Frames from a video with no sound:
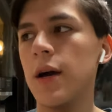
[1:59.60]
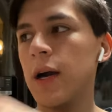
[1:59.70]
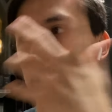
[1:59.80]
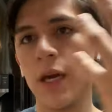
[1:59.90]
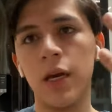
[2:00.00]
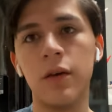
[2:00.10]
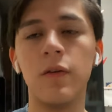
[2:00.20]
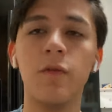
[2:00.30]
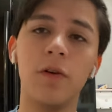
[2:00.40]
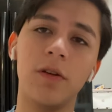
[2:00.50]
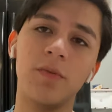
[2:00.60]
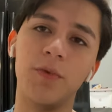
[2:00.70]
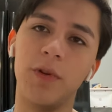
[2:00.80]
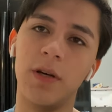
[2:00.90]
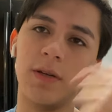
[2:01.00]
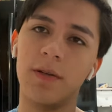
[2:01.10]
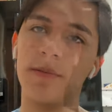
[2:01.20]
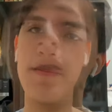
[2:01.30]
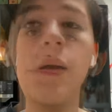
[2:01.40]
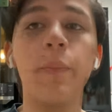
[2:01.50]
again, for the smoothies.
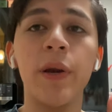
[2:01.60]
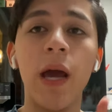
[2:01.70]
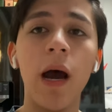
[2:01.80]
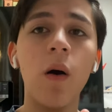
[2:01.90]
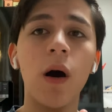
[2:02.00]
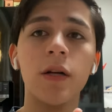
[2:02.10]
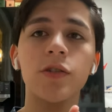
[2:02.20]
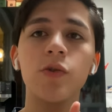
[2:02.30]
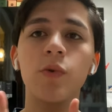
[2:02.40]
But now on to